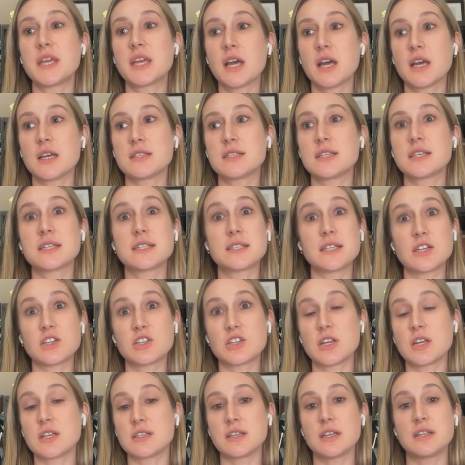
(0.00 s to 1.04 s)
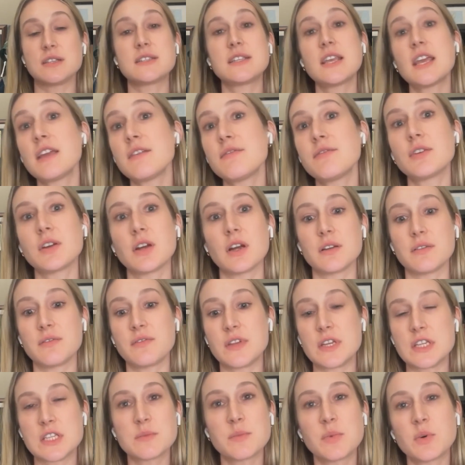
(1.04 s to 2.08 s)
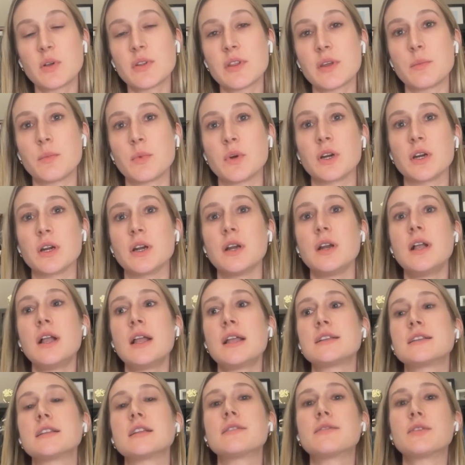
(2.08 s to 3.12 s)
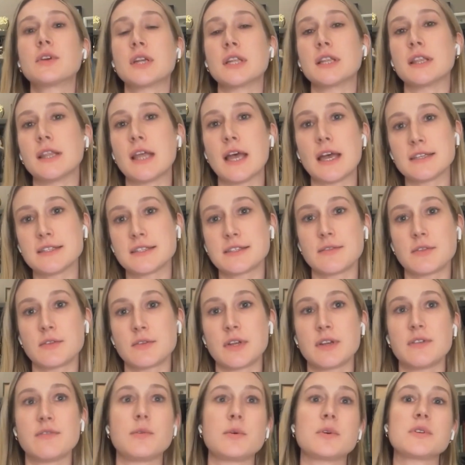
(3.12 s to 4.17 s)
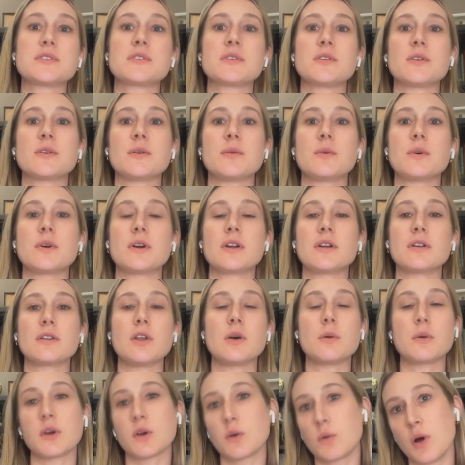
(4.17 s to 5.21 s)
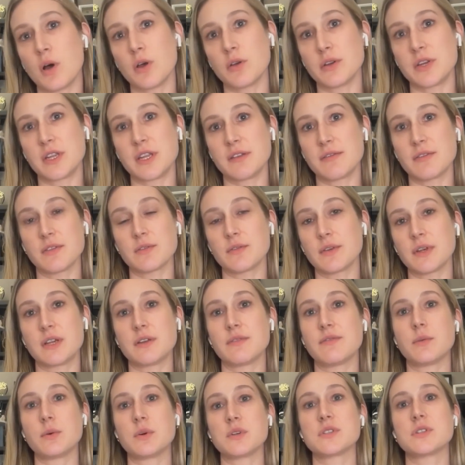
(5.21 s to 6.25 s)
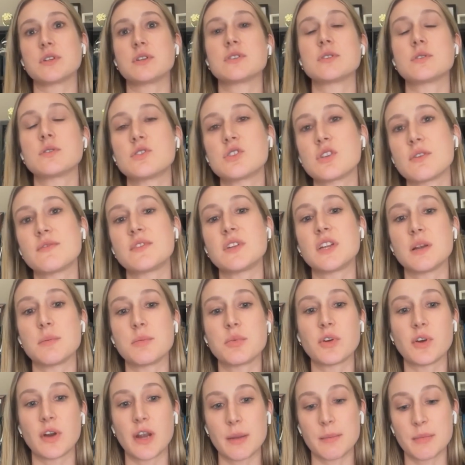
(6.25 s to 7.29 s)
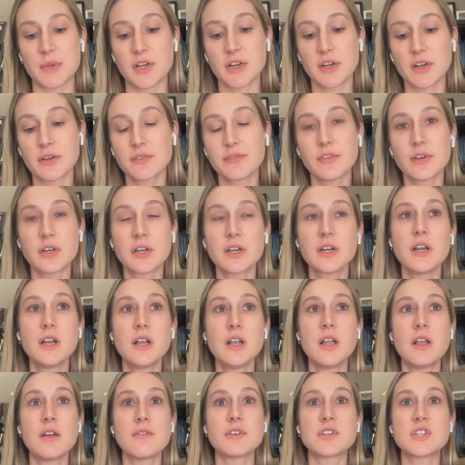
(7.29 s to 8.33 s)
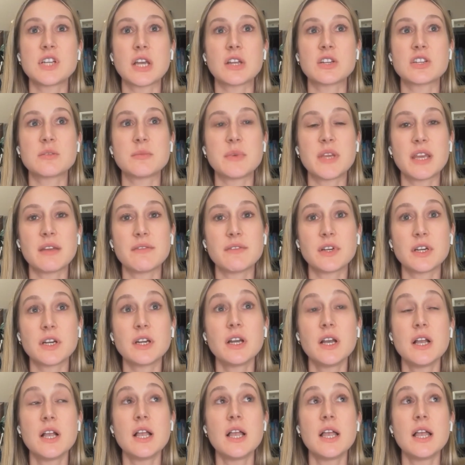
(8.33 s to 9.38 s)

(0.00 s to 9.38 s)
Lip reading: because extinction is unsafe or unfeasible, then we're delivering less of the reinforcer or lower quality of the reinforcer. So shifting a parameter for challenging behavior.